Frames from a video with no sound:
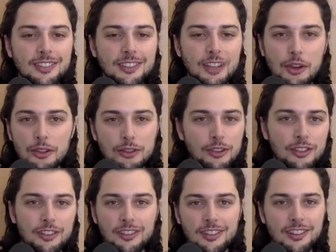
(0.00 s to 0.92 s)
you go
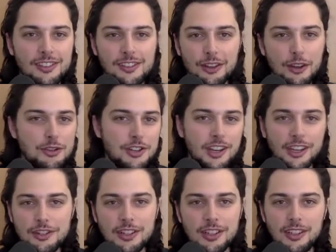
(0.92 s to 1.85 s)
through
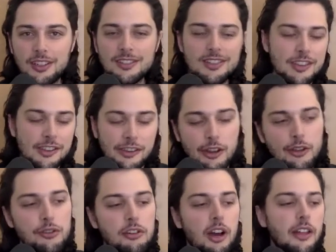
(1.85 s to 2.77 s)
negotiations, like you
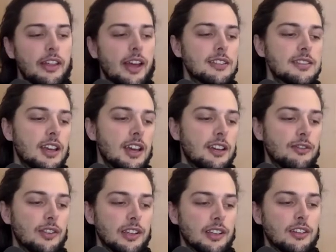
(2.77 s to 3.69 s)
go through all that
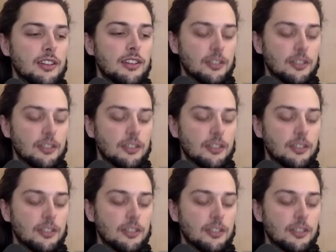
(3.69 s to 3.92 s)
stuff, like